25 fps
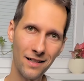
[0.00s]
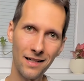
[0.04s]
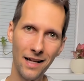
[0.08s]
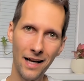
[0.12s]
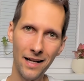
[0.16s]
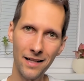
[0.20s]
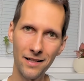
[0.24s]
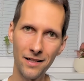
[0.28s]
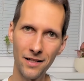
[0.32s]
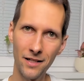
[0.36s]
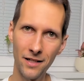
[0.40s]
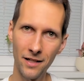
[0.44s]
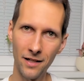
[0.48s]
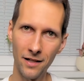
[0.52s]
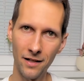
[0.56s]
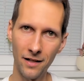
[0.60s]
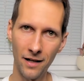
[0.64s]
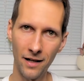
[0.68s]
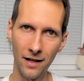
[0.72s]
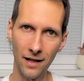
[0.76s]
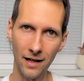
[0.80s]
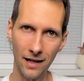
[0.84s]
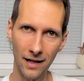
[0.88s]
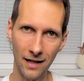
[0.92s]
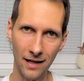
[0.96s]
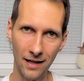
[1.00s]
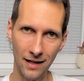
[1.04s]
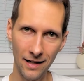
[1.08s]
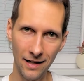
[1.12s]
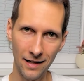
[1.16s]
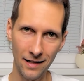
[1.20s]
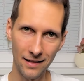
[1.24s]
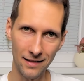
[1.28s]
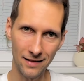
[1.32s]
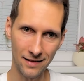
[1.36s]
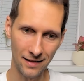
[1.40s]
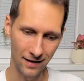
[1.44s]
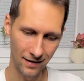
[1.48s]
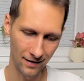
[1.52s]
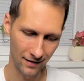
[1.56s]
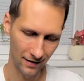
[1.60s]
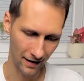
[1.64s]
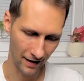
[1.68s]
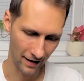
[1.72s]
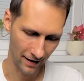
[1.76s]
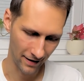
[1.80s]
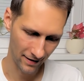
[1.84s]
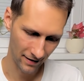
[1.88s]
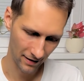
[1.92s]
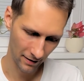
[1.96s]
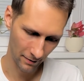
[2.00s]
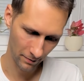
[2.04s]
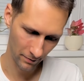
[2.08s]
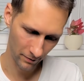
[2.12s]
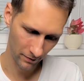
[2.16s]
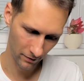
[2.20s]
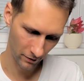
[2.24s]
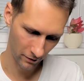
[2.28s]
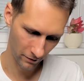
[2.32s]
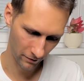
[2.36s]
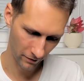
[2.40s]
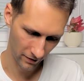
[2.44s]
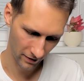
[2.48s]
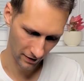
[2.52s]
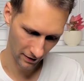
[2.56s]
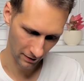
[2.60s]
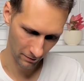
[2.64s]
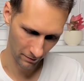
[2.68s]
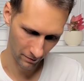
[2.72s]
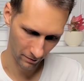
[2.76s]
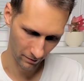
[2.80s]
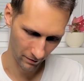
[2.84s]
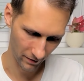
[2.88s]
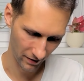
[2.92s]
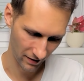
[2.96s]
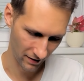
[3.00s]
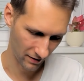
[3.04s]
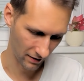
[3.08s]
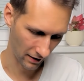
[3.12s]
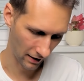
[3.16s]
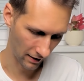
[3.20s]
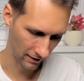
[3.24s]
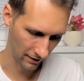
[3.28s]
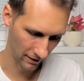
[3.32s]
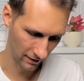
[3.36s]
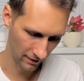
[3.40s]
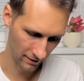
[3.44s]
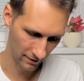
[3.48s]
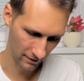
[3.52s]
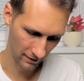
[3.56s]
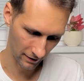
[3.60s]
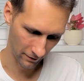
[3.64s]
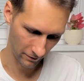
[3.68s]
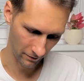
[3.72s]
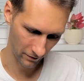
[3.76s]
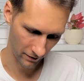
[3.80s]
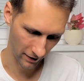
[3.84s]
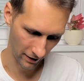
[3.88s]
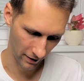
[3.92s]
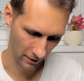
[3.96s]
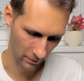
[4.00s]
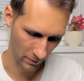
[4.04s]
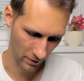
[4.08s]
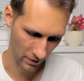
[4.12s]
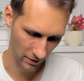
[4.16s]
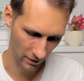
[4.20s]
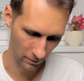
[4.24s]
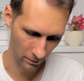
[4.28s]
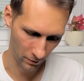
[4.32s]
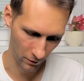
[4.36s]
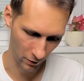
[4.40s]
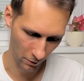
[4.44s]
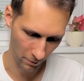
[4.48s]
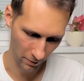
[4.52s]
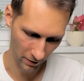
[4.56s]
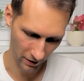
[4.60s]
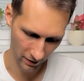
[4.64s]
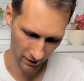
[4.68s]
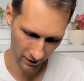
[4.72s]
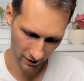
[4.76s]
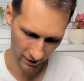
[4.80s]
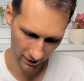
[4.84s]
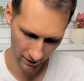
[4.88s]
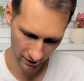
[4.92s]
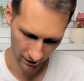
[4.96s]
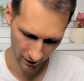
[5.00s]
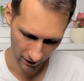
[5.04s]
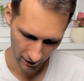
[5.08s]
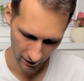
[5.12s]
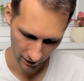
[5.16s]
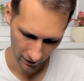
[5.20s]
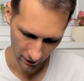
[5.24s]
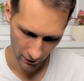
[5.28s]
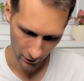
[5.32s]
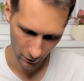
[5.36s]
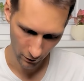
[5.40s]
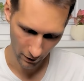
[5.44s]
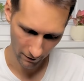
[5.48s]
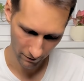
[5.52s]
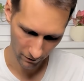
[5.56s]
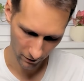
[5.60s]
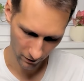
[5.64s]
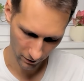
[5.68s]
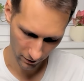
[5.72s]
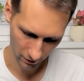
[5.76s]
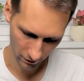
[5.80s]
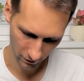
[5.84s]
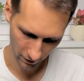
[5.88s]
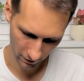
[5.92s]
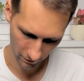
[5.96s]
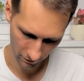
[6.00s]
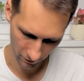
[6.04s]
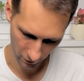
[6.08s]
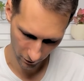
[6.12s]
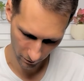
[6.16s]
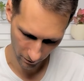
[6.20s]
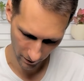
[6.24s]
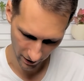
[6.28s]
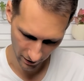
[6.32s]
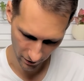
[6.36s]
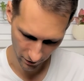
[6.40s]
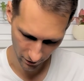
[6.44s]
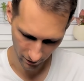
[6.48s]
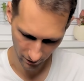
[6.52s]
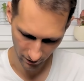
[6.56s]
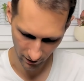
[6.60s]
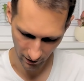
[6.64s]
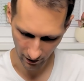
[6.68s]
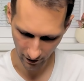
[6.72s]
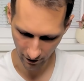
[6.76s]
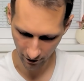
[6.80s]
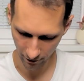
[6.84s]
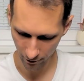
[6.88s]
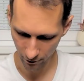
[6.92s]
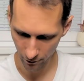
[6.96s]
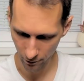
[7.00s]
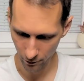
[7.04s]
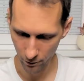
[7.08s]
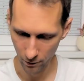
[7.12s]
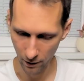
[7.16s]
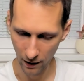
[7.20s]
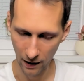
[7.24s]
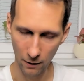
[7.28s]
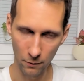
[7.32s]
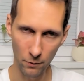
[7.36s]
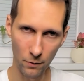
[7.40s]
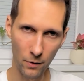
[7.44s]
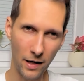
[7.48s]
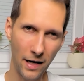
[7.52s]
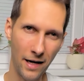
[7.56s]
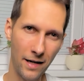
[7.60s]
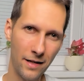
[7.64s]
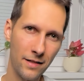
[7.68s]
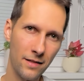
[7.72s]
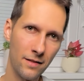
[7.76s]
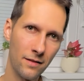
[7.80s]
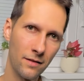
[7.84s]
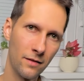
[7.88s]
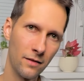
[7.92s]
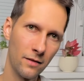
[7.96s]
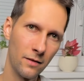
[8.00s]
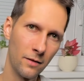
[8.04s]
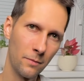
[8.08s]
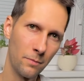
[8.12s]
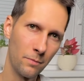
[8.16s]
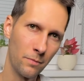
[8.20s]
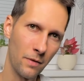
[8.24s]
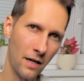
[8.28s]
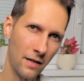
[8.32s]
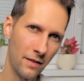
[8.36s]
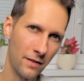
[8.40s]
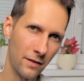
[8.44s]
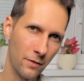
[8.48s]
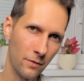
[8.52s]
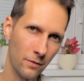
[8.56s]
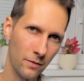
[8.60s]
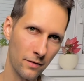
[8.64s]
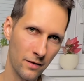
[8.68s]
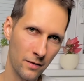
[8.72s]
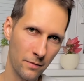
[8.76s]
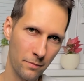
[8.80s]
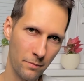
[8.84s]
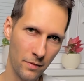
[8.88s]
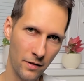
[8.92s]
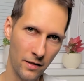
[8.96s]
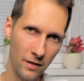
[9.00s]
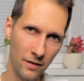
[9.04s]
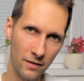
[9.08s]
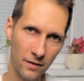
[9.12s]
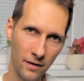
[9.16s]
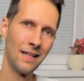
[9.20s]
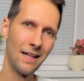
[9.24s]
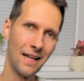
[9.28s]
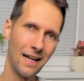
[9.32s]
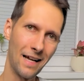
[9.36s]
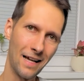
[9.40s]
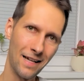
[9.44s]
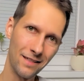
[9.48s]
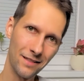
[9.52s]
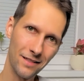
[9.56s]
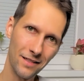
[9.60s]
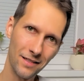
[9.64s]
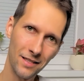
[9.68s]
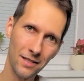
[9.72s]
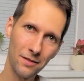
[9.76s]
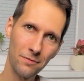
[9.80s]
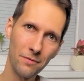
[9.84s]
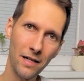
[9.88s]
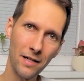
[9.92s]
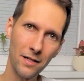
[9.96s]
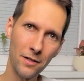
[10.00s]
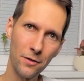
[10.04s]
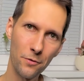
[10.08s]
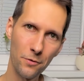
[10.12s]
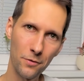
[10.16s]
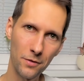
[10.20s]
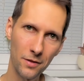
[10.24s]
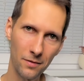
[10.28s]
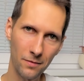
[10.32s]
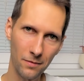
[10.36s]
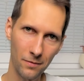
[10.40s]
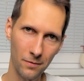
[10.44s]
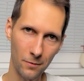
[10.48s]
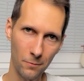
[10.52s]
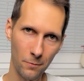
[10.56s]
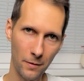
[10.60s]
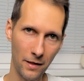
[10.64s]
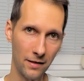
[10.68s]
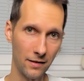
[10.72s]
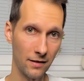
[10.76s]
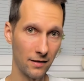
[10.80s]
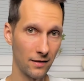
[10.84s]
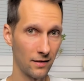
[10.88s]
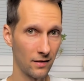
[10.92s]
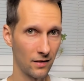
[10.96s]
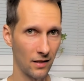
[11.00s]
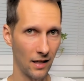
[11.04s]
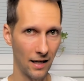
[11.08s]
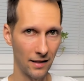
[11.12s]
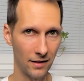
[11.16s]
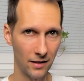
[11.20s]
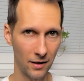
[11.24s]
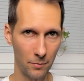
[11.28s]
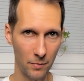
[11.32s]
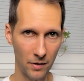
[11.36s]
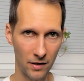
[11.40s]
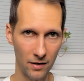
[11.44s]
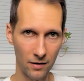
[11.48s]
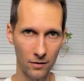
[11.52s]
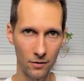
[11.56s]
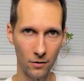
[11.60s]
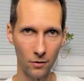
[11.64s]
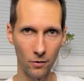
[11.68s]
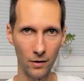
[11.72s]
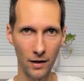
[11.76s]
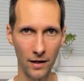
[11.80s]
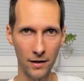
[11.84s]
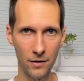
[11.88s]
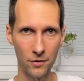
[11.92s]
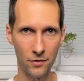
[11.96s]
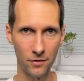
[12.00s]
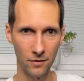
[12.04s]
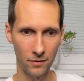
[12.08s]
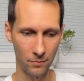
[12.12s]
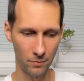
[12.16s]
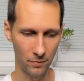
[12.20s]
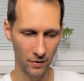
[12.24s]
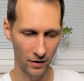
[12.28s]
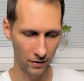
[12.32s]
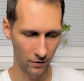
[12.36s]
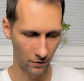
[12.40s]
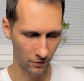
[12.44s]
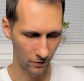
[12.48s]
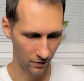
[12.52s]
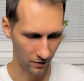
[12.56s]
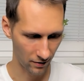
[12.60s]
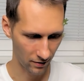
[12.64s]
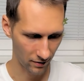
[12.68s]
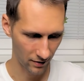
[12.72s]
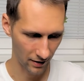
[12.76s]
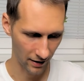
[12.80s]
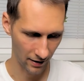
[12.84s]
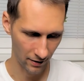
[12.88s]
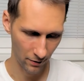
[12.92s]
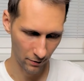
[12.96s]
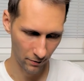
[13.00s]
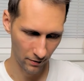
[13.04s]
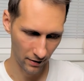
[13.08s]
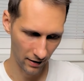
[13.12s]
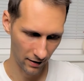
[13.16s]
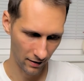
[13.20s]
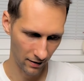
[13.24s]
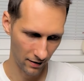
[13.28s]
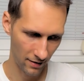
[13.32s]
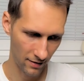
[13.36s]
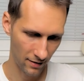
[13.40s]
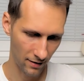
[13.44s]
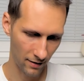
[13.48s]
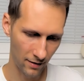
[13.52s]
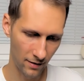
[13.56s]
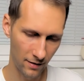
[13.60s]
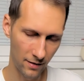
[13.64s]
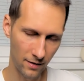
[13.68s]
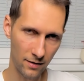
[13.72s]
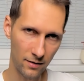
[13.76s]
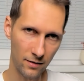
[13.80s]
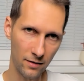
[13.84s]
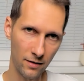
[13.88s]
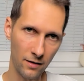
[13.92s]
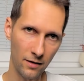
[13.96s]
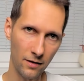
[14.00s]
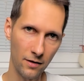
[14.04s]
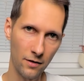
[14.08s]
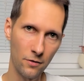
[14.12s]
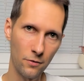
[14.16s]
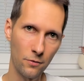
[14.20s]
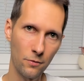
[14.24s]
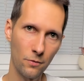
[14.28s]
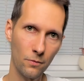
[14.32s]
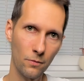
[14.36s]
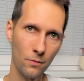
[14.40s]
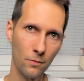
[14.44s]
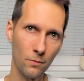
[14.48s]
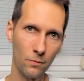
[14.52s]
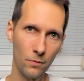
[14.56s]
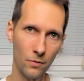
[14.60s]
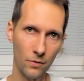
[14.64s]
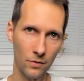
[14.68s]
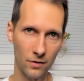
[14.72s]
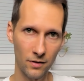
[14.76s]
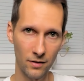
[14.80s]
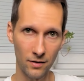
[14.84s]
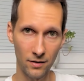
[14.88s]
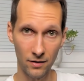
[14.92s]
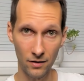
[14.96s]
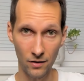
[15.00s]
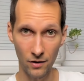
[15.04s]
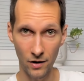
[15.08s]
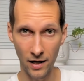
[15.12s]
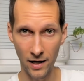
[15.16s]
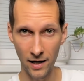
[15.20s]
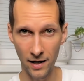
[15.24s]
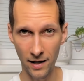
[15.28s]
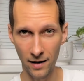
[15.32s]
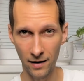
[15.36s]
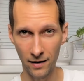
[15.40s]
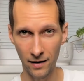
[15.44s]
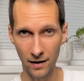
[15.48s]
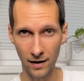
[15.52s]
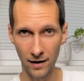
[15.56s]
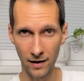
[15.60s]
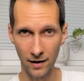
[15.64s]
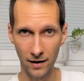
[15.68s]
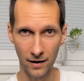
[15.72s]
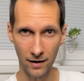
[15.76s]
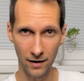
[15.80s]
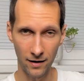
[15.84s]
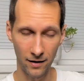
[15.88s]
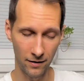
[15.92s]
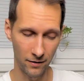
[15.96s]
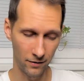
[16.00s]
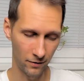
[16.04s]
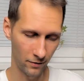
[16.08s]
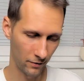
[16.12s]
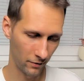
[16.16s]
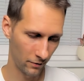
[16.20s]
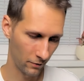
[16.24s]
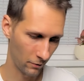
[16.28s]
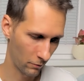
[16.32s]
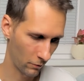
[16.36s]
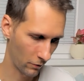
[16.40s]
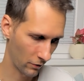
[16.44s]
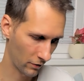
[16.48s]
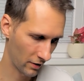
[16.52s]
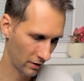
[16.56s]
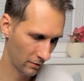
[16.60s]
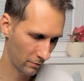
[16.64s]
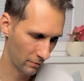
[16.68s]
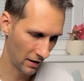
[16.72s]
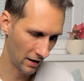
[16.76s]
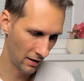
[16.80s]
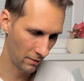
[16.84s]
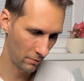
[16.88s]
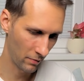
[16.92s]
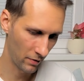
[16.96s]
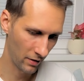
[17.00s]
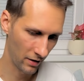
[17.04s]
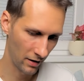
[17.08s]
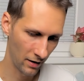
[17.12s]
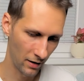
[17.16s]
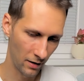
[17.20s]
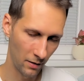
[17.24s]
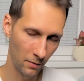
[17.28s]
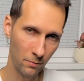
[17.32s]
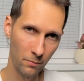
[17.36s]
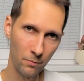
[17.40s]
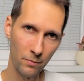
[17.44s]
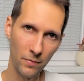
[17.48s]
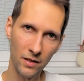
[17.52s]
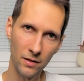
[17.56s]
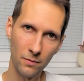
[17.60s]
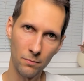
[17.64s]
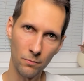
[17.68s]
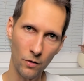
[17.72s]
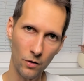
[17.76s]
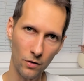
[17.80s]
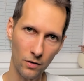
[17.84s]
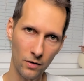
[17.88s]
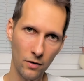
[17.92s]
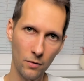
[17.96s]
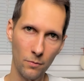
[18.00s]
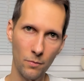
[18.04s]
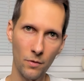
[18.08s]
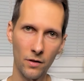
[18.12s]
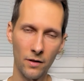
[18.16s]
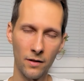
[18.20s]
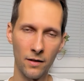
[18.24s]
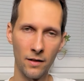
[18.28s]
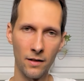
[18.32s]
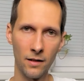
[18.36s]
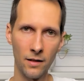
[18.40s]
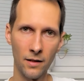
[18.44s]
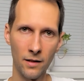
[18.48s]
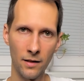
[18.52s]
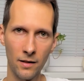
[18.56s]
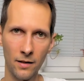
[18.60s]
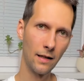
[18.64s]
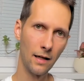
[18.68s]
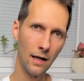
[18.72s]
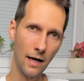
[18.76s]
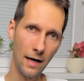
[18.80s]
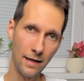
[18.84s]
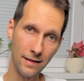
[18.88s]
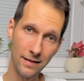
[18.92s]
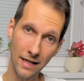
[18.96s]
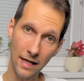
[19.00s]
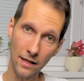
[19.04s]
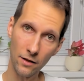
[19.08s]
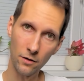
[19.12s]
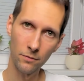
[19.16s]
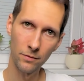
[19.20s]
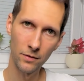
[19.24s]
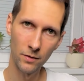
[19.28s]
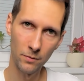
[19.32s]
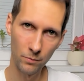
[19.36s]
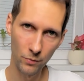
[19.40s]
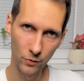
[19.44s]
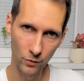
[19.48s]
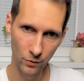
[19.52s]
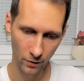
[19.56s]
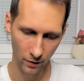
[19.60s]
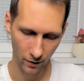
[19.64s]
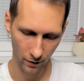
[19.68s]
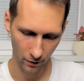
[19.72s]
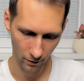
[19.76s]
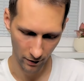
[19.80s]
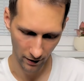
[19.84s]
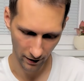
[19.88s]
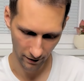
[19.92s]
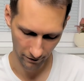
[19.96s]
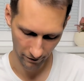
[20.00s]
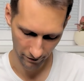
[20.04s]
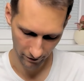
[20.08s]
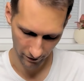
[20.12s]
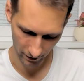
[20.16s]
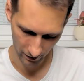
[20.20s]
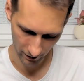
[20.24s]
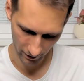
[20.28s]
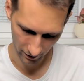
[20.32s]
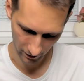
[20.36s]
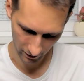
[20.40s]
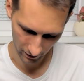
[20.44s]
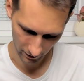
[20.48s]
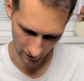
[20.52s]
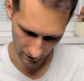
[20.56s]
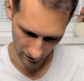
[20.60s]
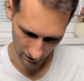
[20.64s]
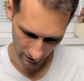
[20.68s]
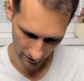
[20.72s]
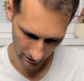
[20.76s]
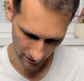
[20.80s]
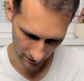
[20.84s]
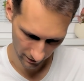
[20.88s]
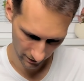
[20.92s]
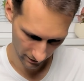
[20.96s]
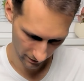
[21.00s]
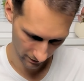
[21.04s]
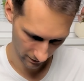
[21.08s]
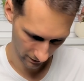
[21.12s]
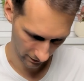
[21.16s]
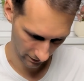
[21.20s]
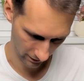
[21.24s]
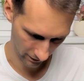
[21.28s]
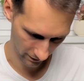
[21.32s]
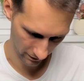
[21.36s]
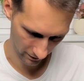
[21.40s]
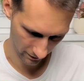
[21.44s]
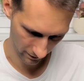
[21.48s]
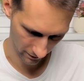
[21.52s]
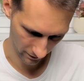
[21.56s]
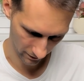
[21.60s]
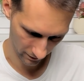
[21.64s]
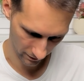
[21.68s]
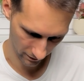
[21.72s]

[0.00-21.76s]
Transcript: like here, that except of some standard stuff like mineral properties, you have also information telling you how rare is the particular species. And this is very useful when starting mineral collection, because then you can easily distinguish what's rare and what's maybe a bit more common. At the end of the book, you have this like a